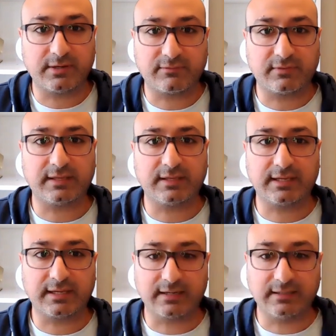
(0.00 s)
way of
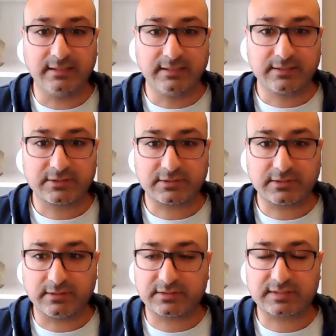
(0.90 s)
thinking, and
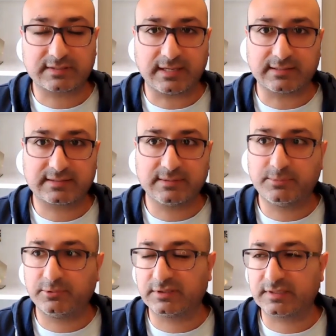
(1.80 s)
just that
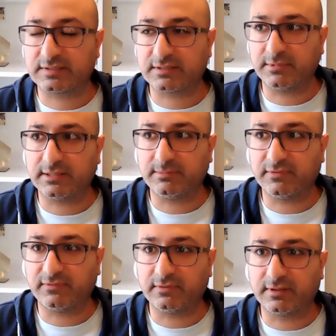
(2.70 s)
simple gesture made me
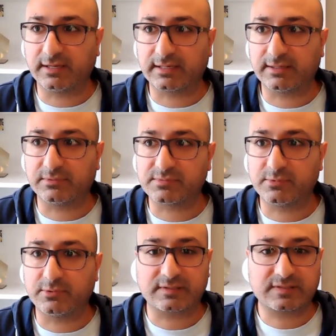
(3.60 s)
feel like it was
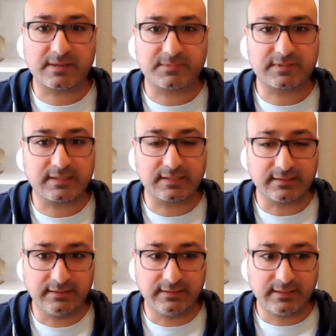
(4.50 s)
more accepting
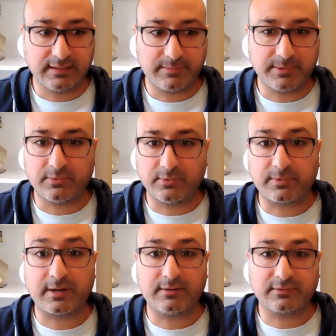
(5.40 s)
and people were
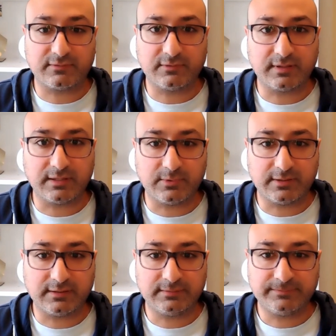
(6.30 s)
proud of who they
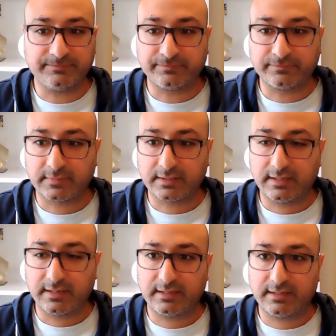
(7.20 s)
were.
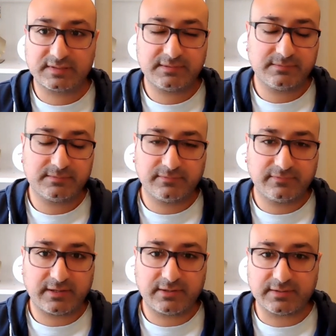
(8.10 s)
And I've seen
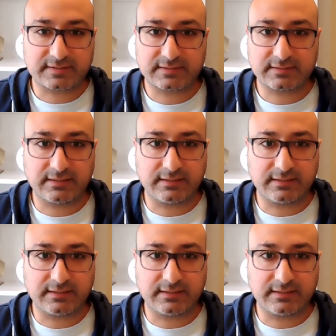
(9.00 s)
various